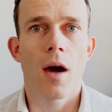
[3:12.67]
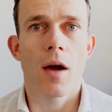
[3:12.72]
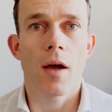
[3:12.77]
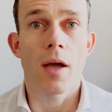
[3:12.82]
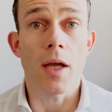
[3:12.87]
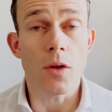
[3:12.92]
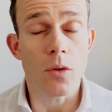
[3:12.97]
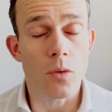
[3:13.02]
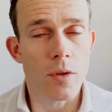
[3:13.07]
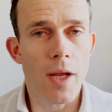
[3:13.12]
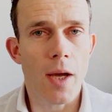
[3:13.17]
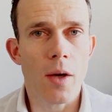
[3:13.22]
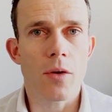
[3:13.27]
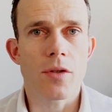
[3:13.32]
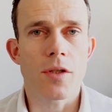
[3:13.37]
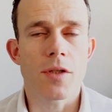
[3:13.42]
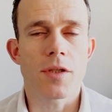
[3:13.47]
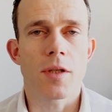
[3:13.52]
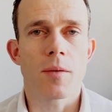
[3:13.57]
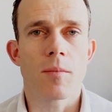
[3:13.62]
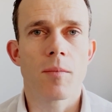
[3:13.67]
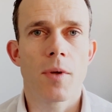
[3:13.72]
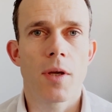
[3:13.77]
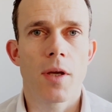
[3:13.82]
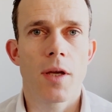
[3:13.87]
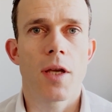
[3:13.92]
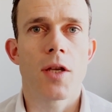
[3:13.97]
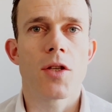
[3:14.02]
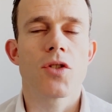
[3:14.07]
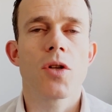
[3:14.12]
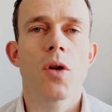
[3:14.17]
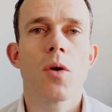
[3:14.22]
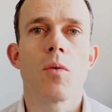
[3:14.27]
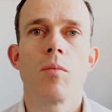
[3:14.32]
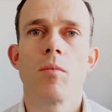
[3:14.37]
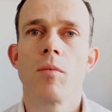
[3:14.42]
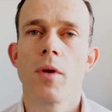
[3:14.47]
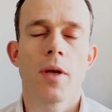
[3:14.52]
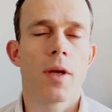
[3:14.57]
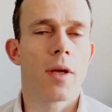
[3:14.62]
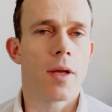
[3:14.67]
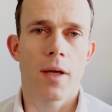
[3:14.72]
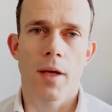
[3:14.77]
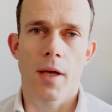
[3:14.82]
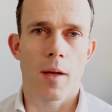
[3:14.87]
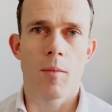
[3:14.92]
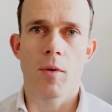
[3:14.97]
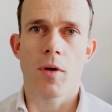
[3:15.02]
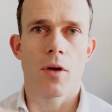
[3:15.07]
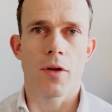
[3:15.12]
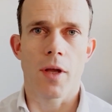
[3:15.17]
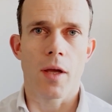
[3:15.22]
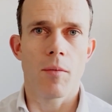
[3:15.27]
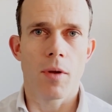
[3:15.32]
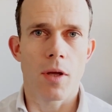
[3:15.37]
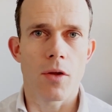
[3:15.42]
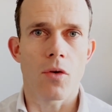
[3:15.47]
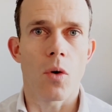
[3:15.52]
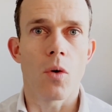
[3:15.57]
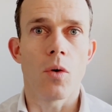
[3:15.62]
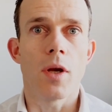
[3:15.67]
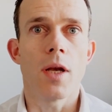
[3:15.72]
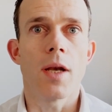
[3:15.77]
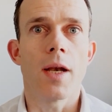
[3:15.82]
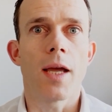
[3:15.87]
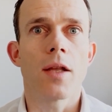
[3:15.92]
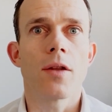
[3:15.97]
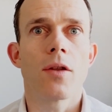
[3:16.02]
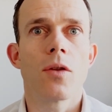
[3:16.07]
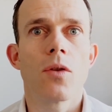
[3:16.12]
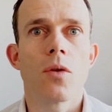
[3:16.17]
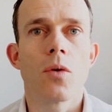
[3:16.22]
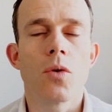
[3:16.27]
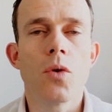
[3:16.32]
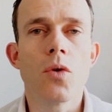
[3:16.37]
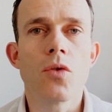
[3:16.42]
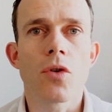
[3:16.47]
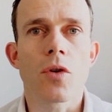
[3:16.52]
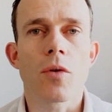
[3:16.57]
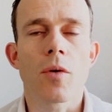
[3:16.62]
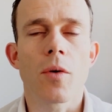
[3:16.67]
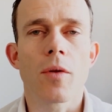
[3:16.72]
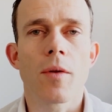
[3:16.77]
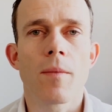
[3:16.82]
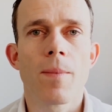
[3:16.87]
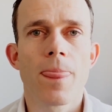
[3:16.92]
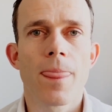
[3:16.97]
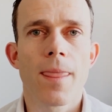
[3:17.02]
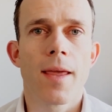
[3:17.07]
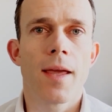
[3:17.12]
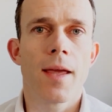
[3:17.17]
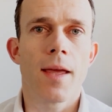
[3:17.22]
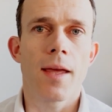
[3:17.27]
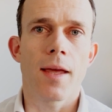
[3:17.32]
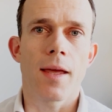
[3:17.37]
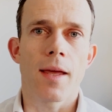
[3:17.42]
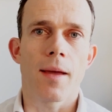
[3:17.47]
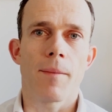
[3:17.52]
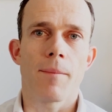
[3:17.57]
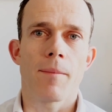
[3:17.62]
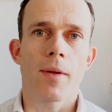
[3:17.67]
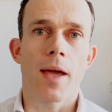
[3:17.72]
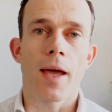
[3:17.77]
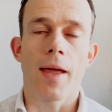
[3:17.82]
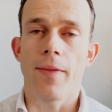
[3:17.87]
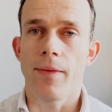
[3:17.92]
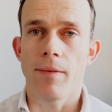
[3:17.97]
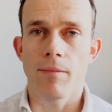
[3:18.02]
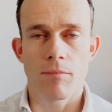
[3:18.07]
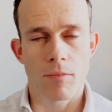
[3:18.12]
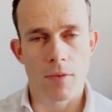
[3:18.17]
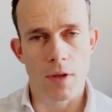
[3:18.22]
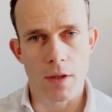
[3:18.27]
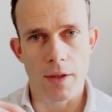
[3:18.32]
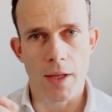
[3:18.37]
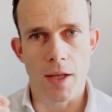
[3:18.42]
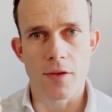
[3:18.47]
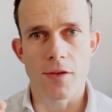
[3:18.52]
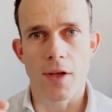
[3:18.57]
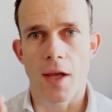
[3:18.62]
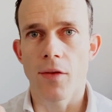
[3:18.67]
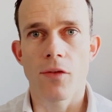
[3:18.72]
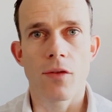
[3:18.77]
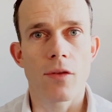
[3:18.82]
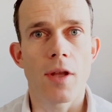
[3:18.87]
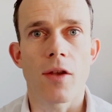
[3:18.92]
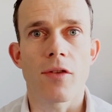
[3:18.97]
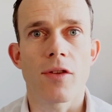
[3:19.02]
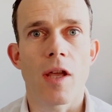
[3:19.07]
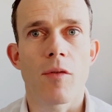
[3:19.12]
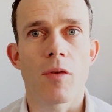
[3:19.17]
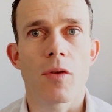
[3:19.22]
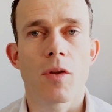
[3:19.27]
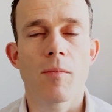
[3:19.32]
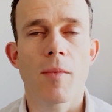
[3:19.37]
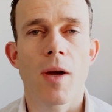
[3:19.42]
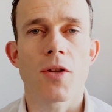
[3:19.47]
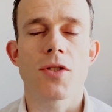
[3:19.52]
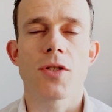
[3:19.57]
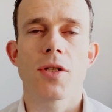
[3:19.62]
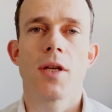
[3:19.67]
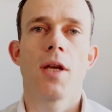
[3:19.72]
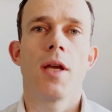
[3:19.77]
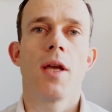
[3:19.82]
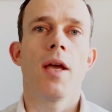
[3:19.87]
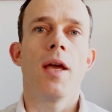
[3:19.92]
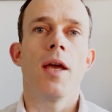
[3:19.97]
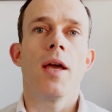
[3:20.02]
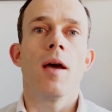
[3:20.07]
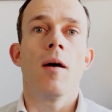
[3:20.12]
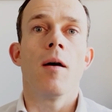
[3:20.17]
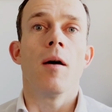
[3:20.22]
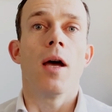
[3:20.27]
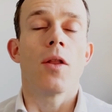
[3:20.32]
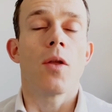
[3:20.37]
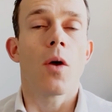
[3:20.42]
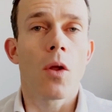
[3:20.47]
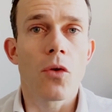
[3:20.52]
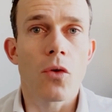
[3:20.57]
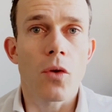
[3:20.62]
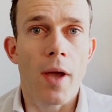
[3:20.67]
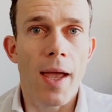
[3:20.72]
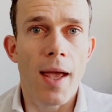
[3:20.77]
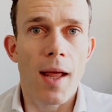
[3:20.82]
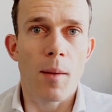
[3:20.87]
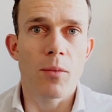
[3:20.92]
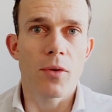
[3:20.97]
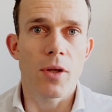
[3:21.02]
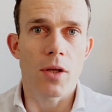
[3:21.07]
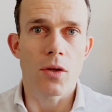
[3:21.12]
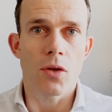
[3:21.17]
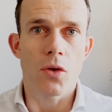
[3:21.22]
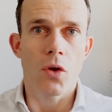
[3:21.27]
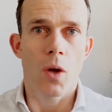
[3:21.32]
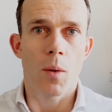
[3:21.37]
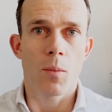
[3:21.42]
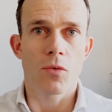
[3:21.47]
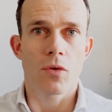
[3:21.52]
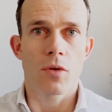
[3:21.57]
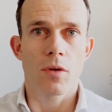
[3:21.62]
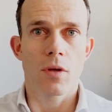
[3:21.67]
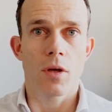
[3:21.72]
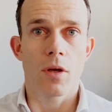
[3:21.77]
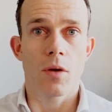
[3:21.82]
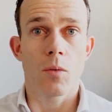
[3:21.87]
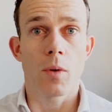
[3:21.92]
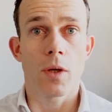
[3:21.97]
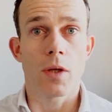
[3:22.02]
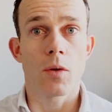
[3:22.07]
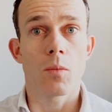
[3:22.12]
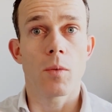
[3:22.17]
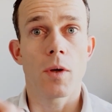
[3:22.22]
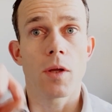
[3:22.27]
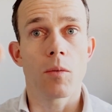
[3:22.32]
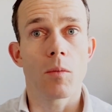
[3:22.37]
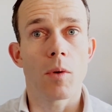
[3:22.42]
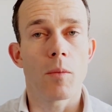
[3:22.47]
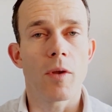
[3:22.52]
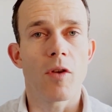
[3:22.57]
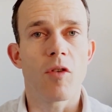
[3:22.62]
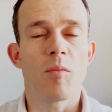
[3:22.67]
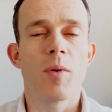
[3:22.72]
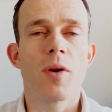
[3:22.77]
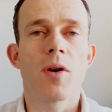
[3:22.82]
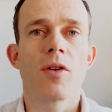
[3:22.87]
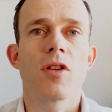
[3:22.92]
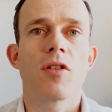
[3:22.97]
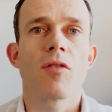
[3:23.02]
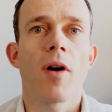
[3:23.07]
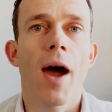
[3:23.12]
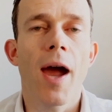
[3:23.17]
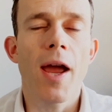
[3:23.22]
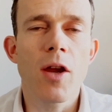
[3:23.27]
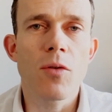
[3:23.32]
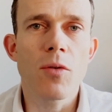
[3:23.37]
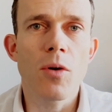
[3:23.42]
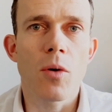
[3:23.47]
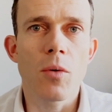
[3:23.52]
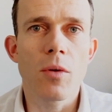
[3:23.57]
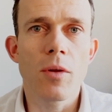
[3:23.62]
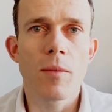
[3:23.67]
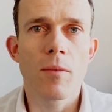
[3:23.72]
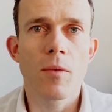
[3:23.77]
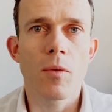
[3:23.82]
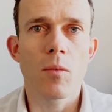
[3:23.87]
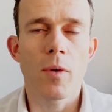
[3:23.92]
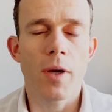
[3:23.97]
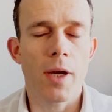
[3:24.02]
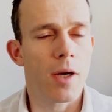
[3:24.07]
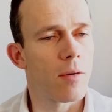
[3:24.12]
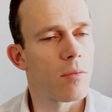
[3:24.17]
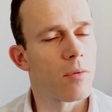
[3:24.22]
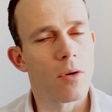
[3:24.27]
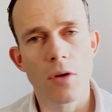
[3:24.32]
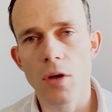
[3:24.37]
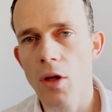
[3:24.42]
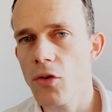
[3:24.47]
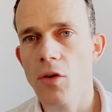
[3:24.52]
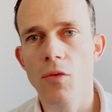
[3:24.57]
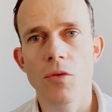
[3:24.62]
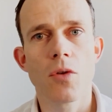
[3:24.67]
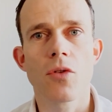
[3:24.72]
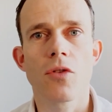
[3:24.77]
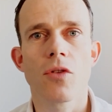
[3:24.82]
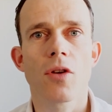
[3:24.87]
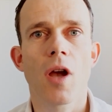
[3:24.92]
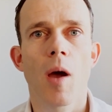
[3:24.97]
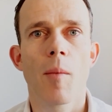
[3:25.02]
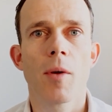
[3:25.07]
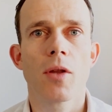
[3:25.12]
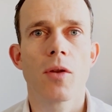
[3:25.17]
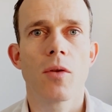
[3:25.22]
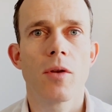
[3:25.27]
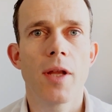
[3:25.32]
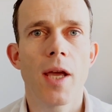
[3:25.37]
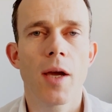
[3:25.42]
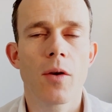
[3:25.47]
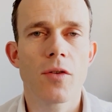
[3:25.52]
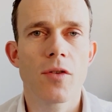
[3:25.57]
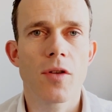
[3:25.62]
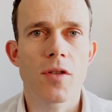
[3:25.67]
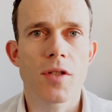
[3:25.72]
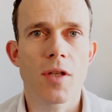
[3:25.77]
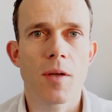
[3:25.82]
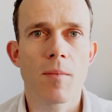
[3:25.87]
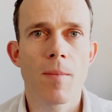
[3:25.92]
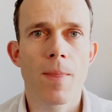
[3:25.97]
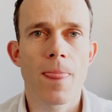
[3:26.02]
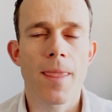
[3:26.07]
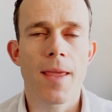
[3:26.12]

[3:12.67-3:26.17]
into the ecosystem is slow uh, because it's only linked to user growth. Um, and in that sense, there's never too much. It also helps in terms uh, when, when, when we have periods of high growth where lots of users are coming to the ecosystem,